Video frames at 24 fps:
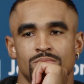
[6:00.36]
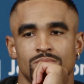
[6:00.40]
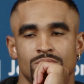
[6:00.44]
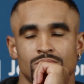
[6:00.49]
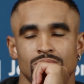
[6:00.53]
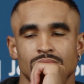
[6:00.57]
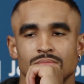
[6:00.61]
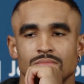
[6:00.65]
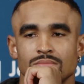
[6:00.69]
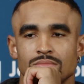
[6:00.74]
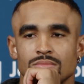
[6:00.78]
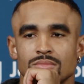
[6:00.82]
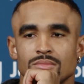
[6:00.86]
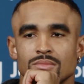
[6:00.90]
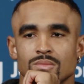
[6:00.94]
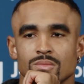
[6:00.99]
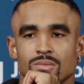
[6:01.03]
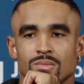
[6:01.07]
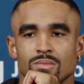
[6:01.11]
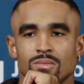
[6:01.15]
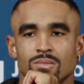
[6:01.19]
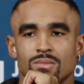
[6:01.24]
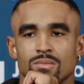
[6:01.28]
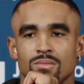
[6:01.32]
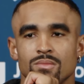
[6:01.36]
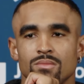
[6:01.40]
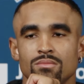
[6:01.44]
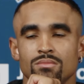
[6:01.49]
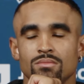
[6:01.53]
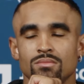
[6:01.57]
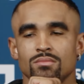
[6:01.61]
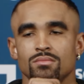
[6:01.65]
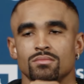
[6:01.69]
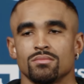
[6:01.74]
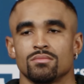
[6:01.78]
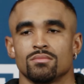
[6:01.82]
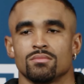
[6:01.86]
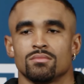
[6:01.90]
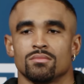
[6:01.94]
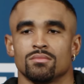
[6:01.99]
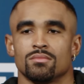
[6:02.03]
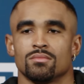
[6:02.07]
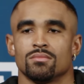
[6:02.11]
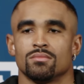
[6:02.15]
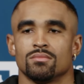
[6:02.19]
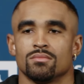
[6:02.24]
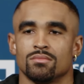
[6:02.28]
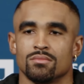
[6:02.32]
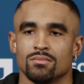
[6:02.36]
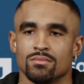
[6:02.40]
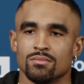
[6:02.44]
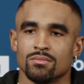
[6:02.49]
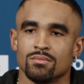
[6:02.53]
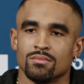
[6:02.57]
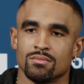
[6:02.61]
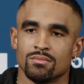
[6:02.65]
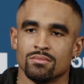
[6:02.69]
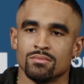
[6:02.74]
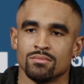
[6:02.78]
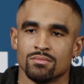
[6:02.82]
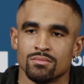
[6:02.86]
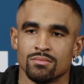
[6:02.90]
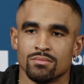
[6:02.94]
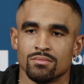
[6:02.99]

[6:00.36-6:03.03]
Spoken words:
No one is speaking in this clip.